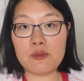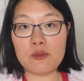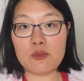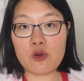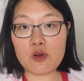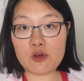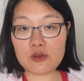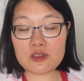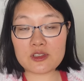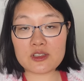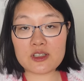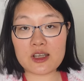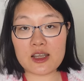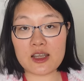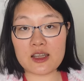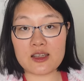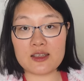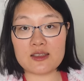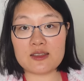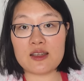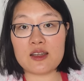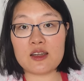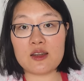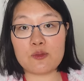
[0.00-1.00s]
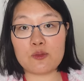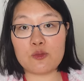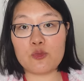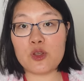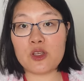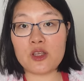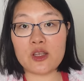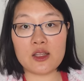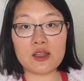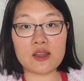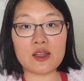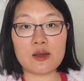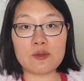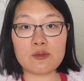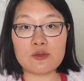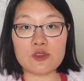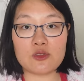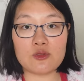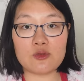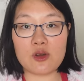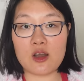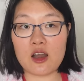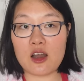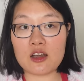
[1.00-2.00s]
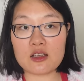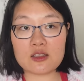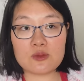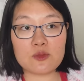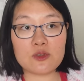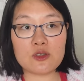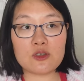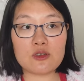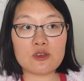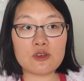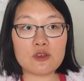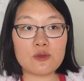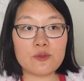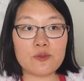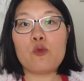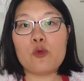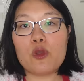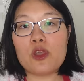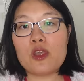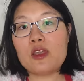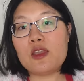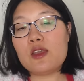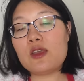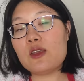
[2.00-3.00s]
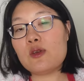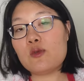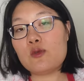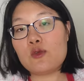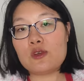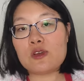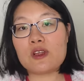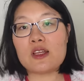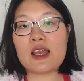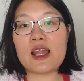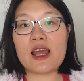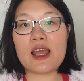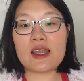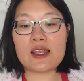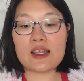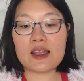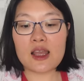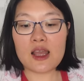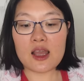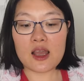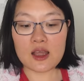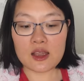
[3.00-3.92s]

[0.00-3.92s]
ghost and instead of bringing them to a hospital, we would like